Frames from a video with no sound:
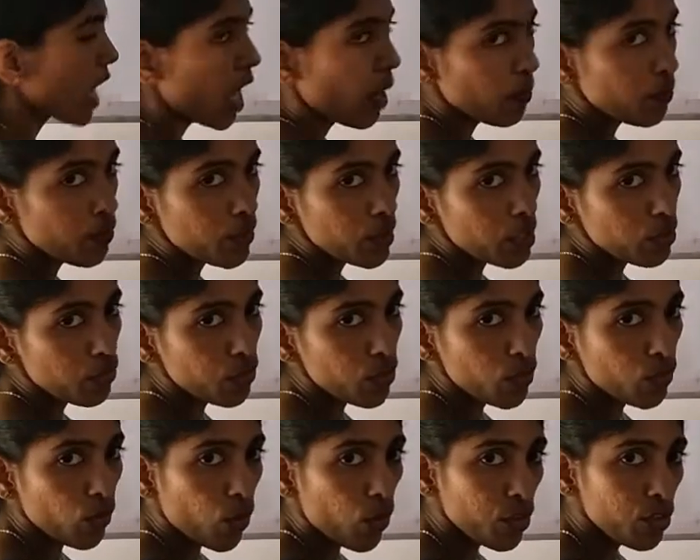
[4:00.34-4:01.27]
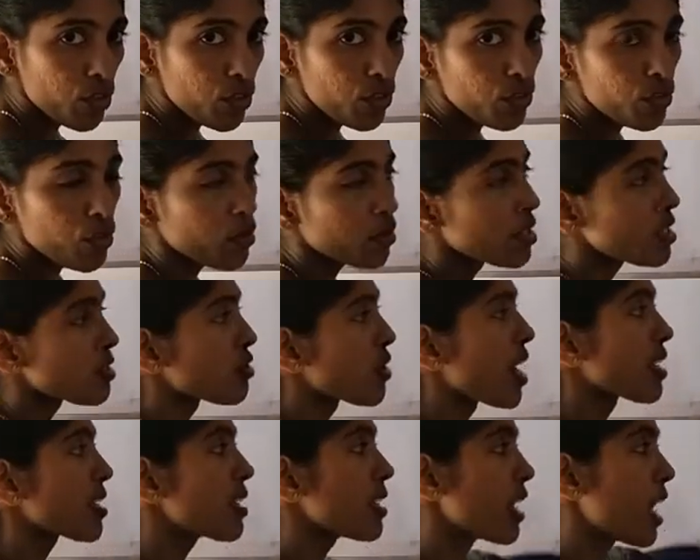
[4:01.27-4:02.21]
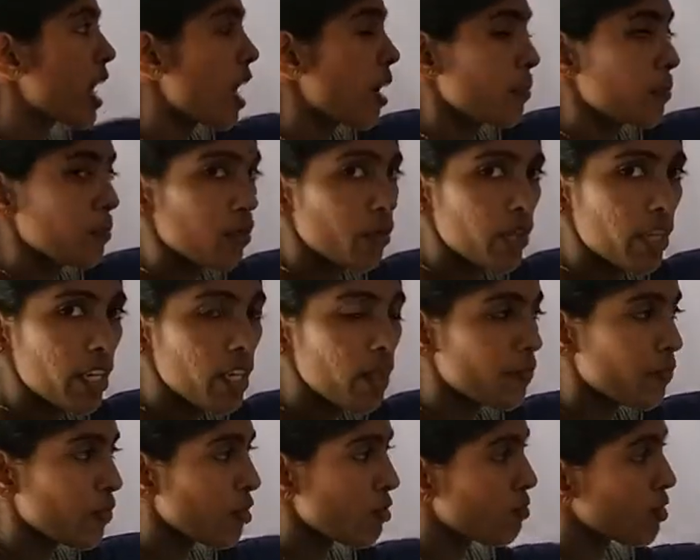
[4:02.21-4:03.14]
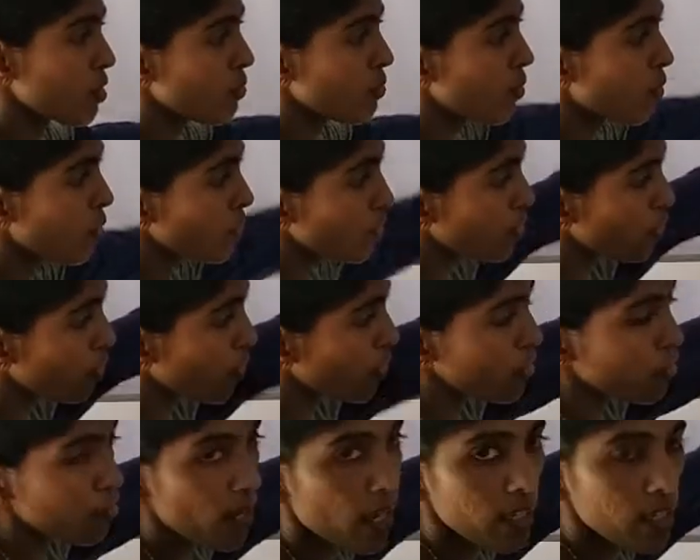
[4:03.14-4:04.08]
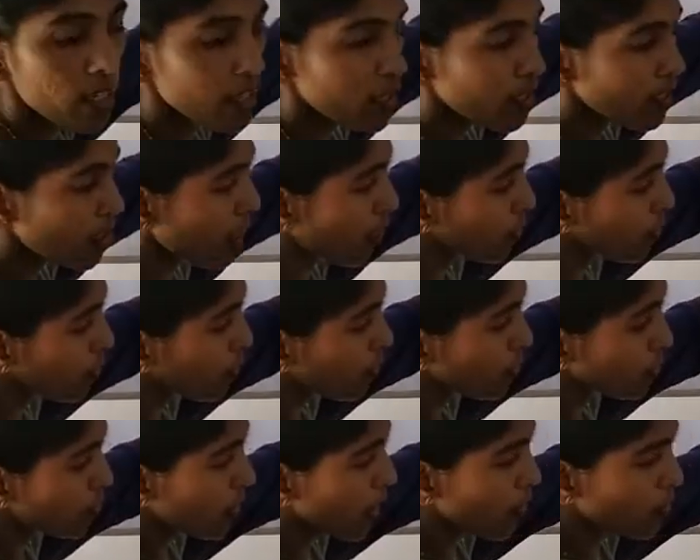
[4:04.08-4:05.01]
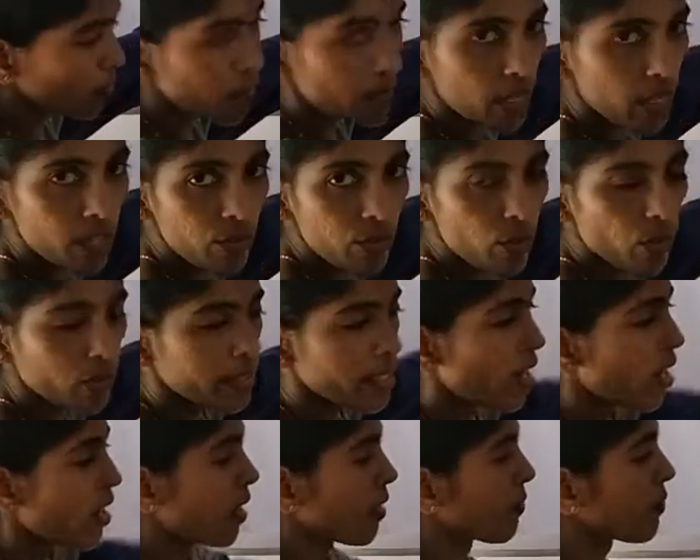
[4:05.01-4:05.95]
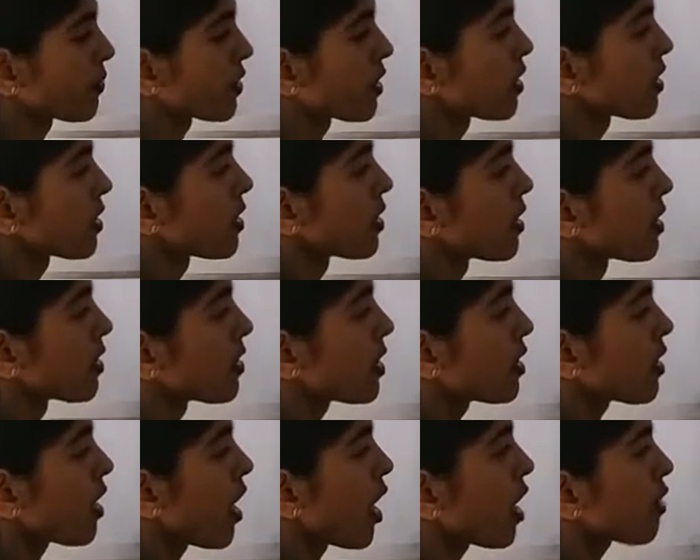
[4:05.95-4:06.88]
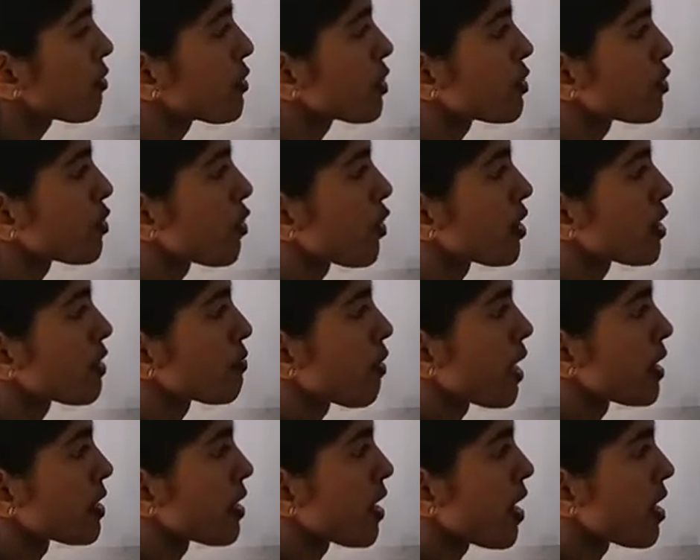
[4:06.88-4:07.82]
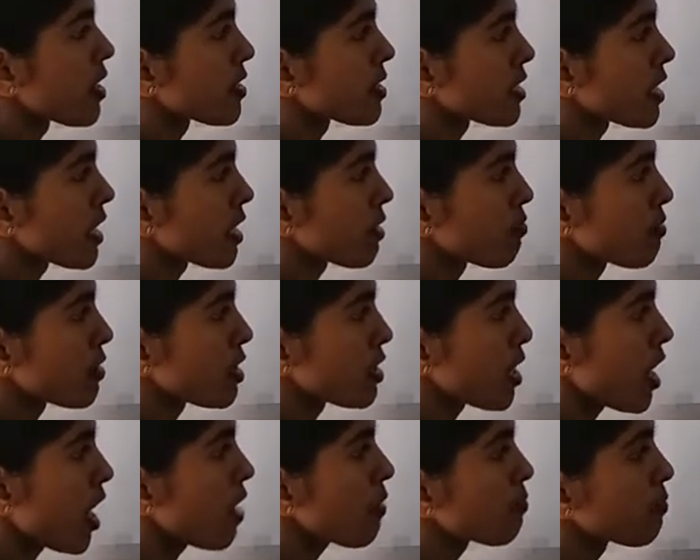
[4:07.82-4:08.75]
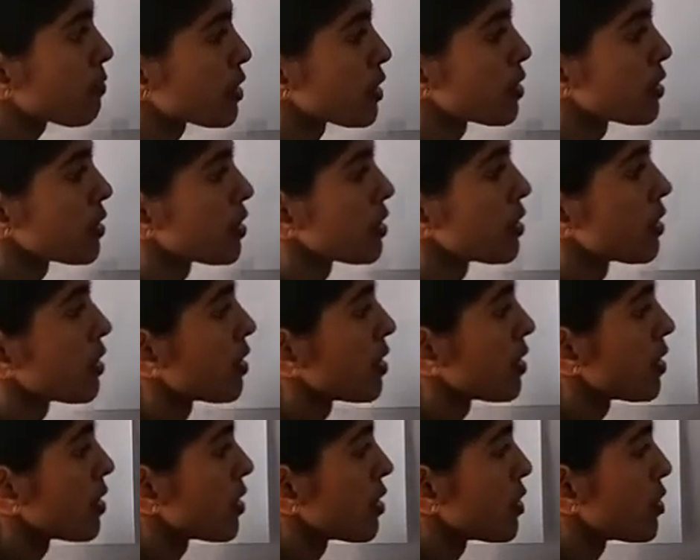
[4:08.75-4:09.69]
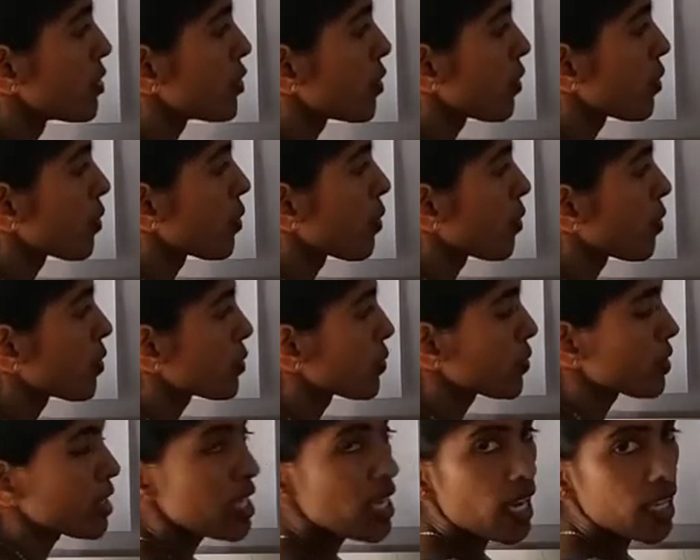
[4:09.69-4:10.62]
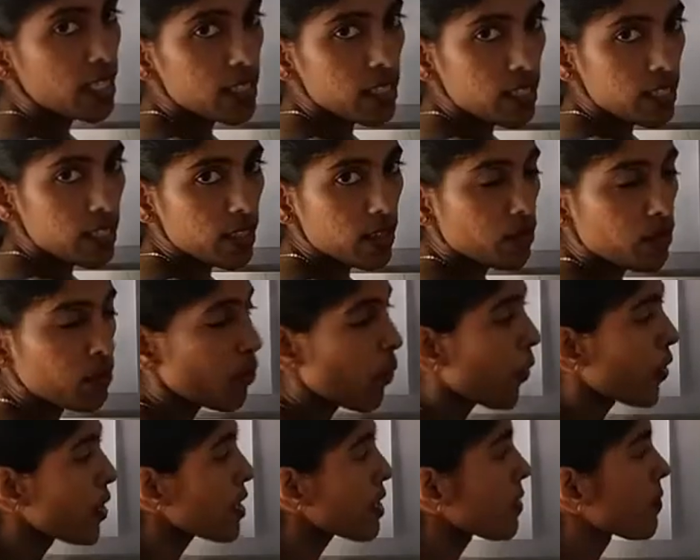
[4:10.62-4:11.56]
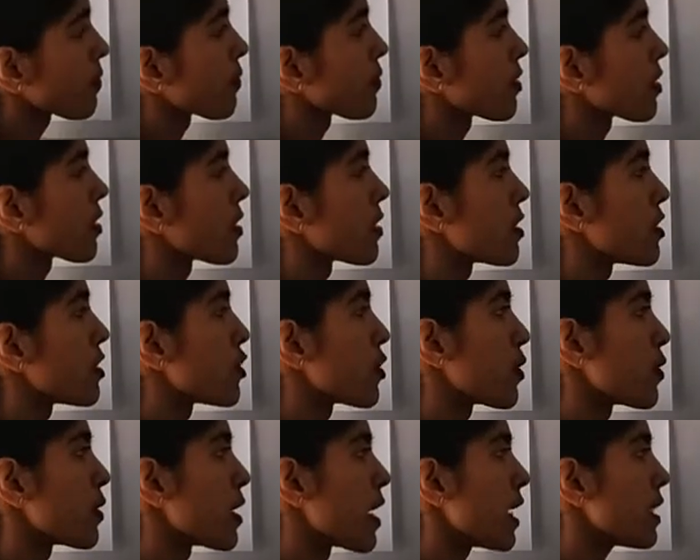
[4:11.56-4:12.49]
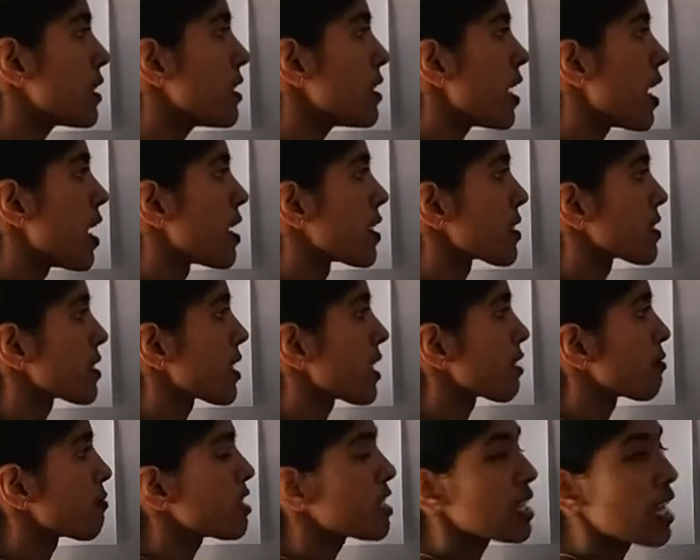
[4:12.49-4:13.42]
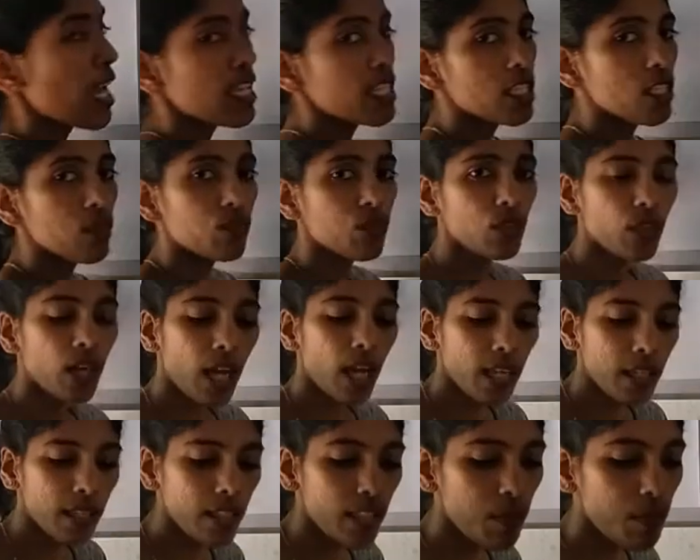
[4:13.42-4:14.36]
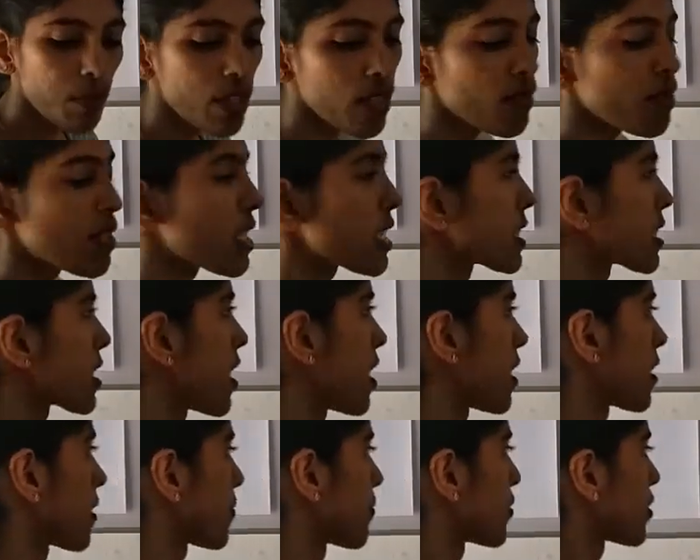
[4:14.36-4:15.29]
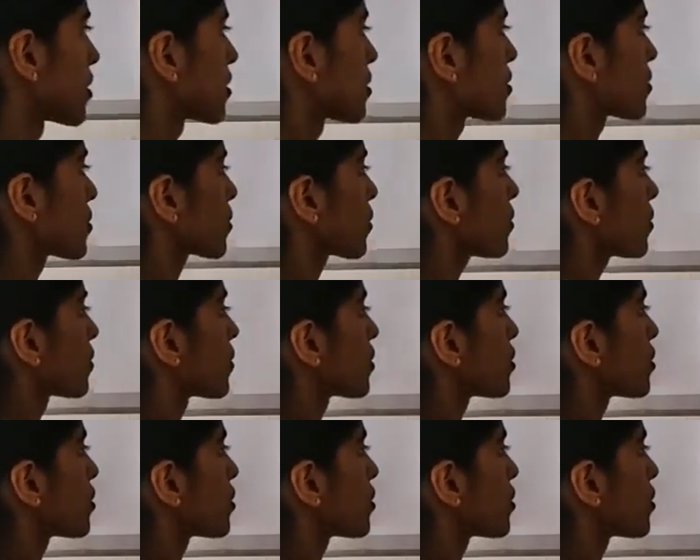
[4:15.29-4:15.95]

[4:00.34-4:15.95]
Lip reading: up. If you want to draw the triangle up, okay, if you want to draw the triangle down, go to down and draw the arc. Then after drawing one arc segment up, go to the other point, draw another arc segment as if to cut the previous arc. So